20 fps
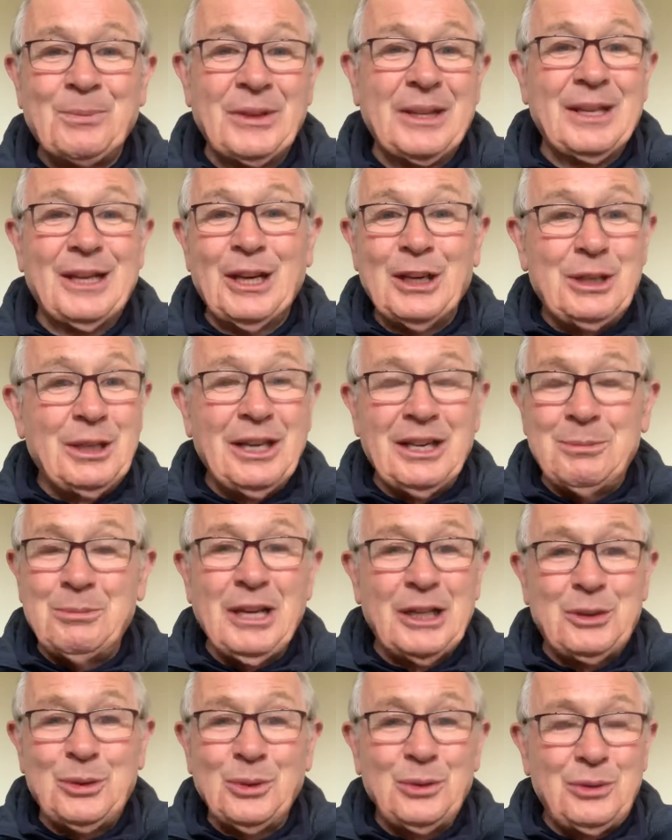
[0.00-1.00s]
I
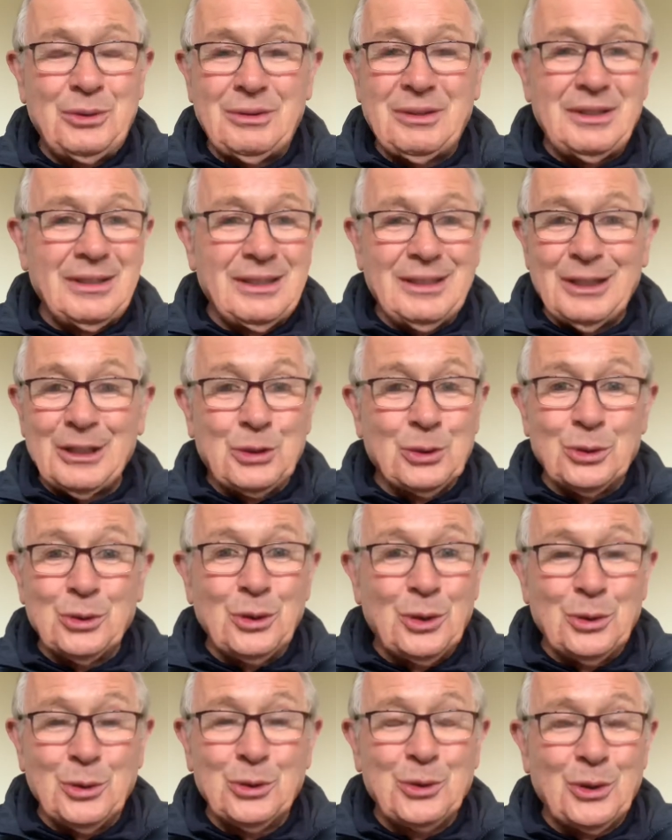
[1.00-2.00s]
don't know
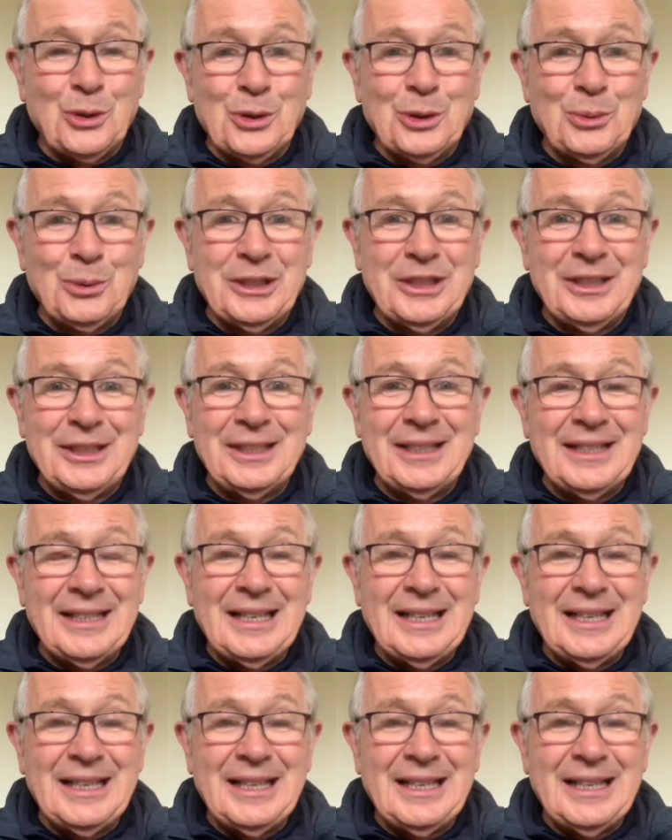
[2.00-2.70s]
who's going to win it.